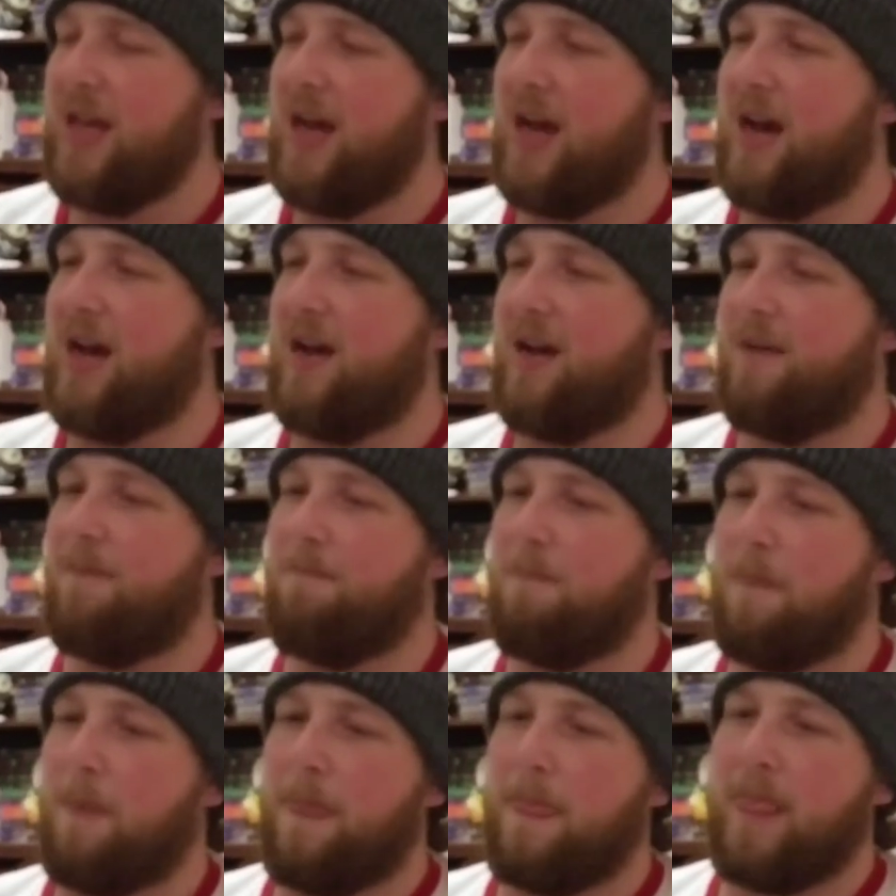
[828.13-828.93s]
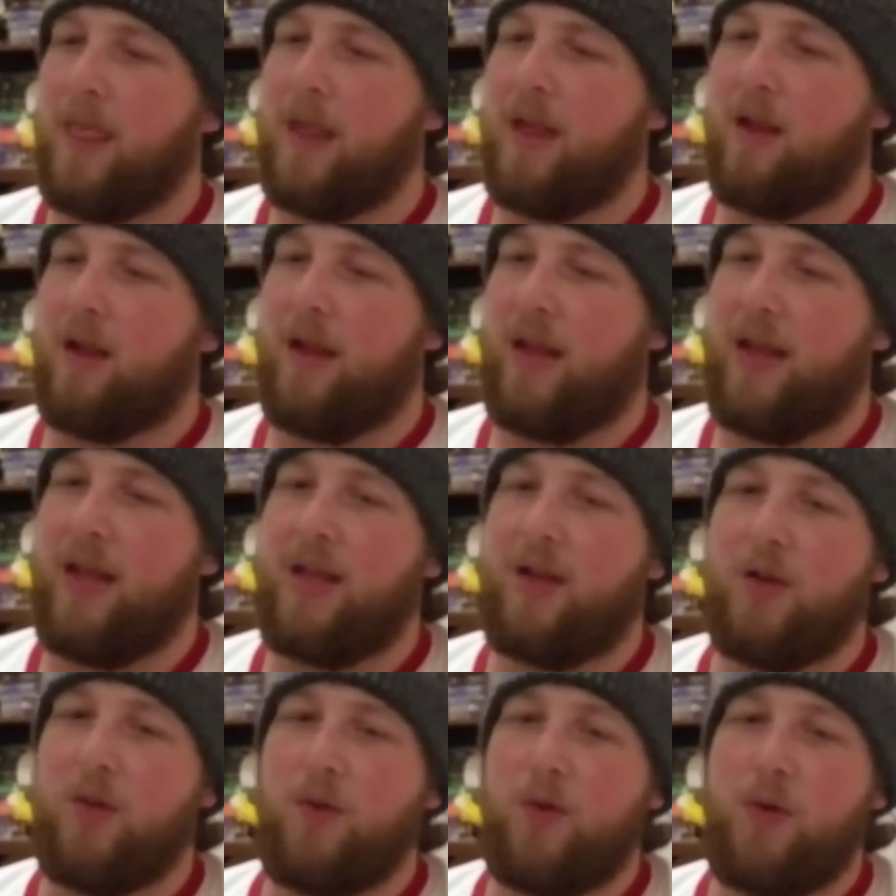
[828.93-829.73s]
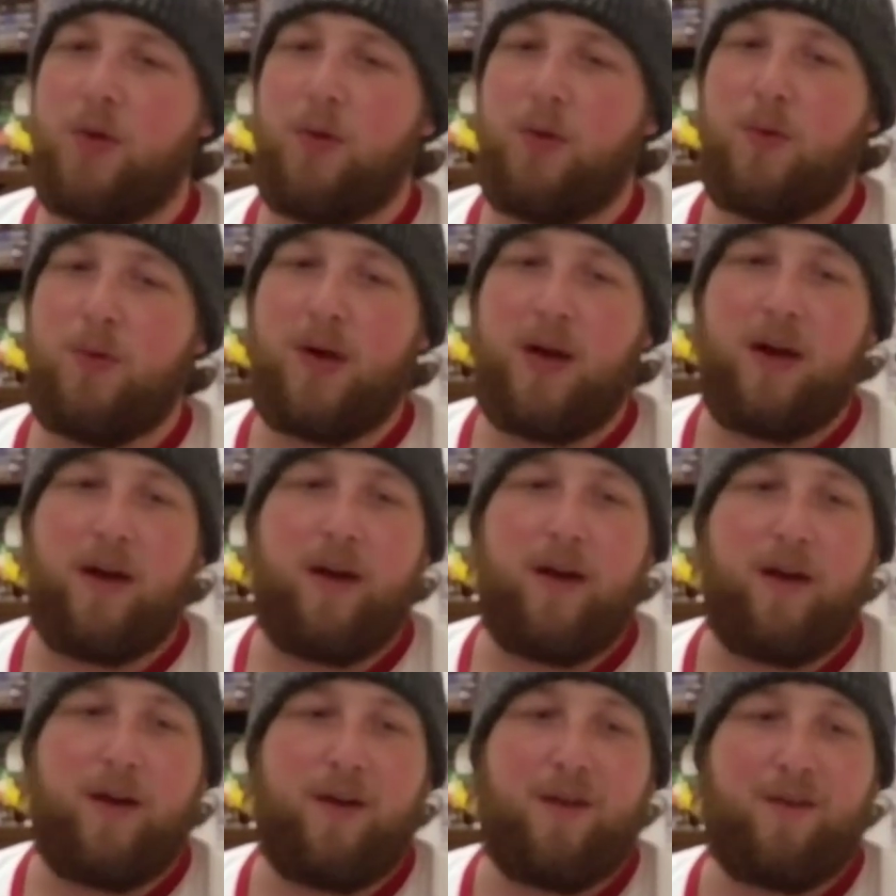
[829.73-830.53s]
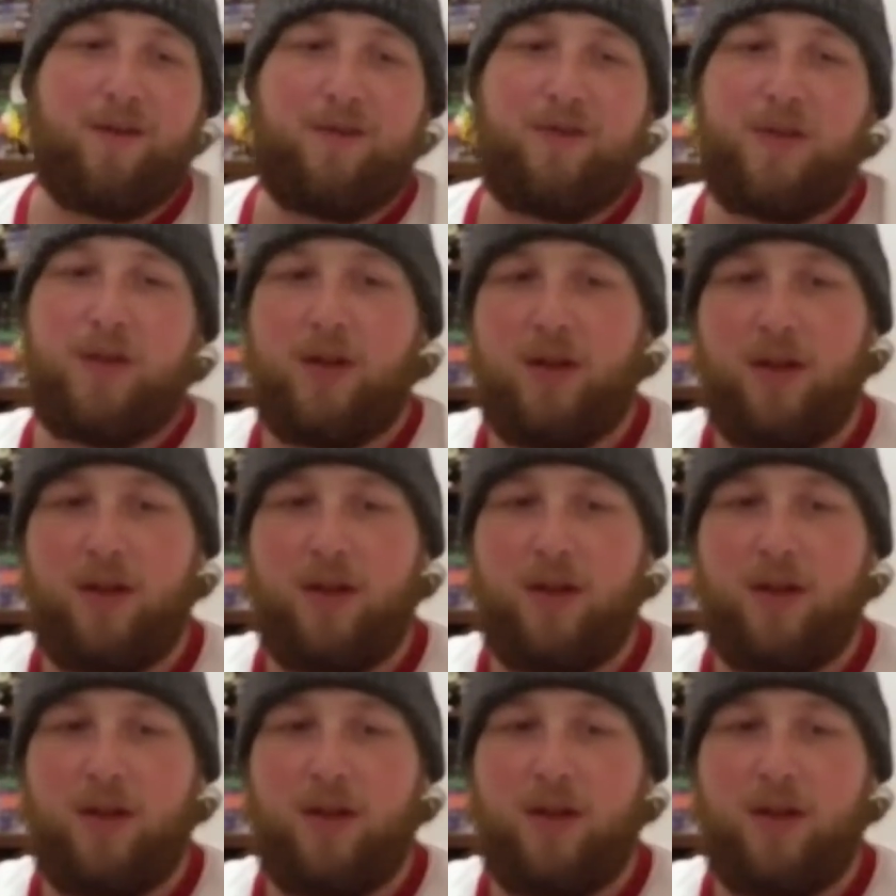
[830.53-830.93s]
In lieu of